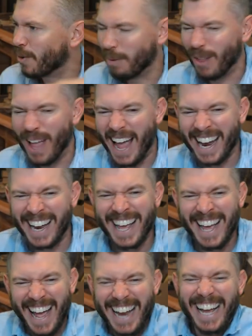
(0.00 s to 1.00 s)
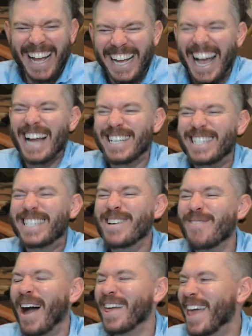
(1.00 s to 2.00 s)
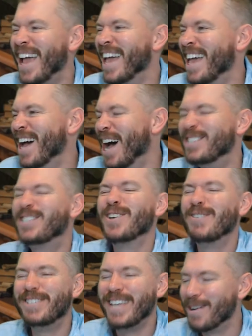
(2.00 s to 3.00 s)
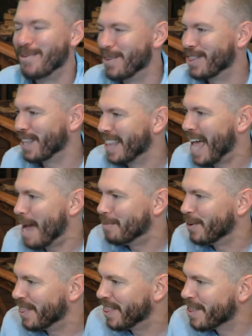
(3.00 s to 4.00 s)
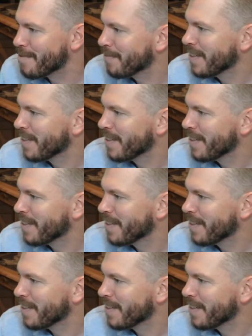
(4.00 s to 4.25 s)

plan, and you can kind of see why they associate it with the labyrinth.